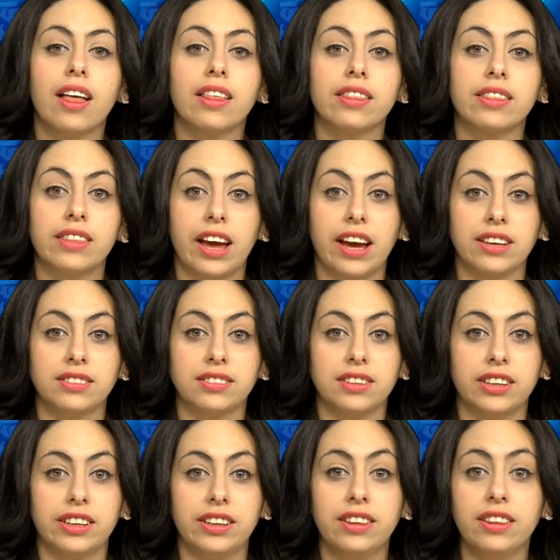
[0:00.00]
Thanks,
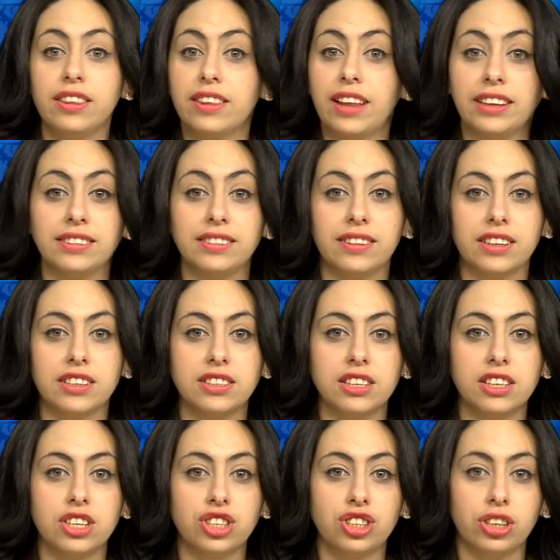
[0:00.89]
Lynn. That's this
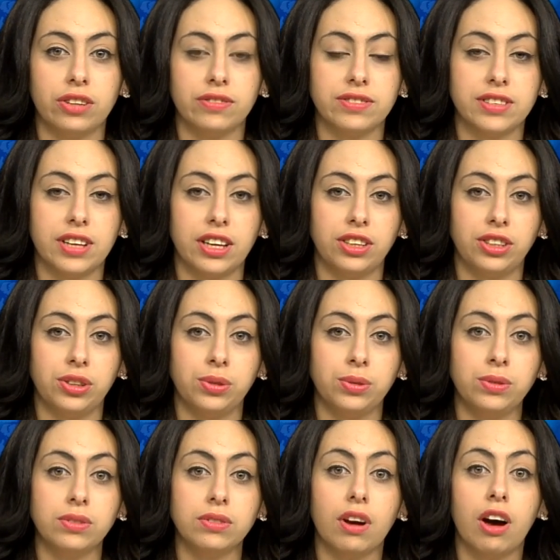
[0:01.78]
edition of Say
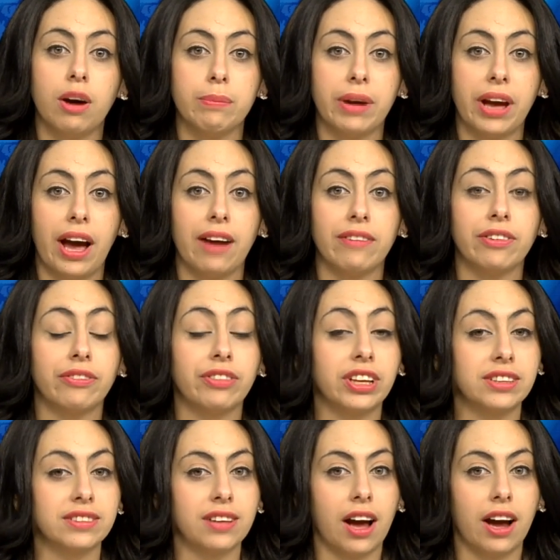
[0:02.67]
News. On behalf of the
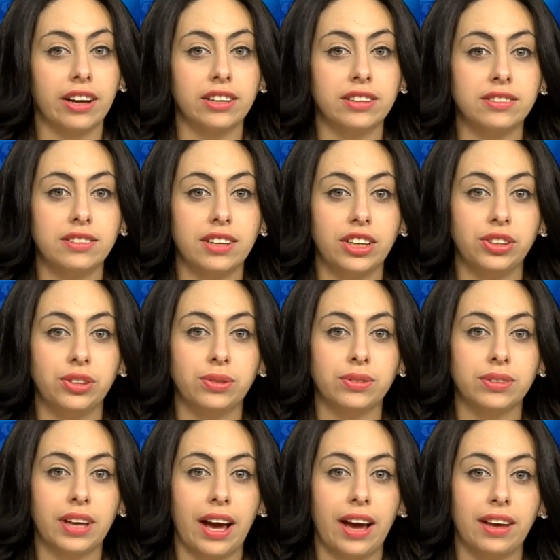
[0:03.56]
entire Say
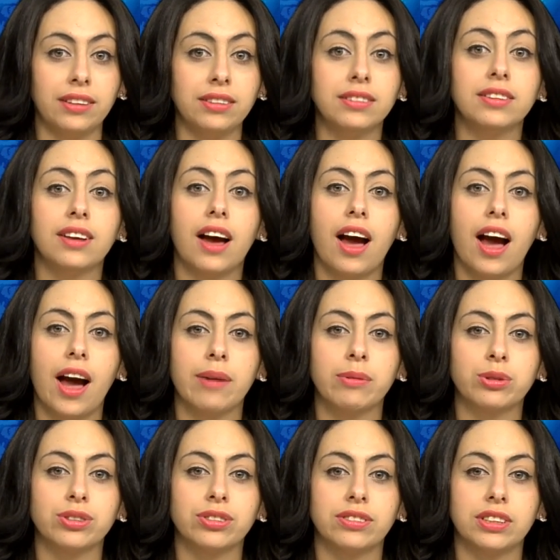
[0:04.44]
Newscast, I'm
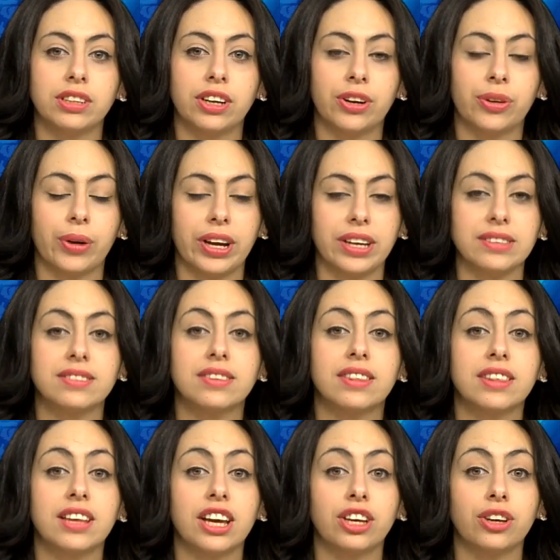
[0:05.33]
Christina Grace.
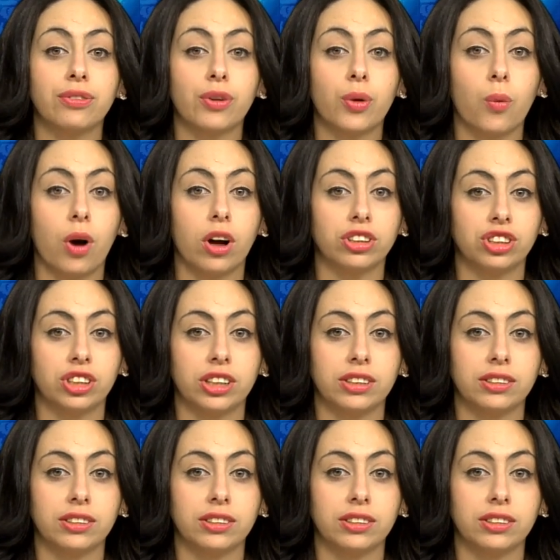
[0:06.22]
Thank you for watching.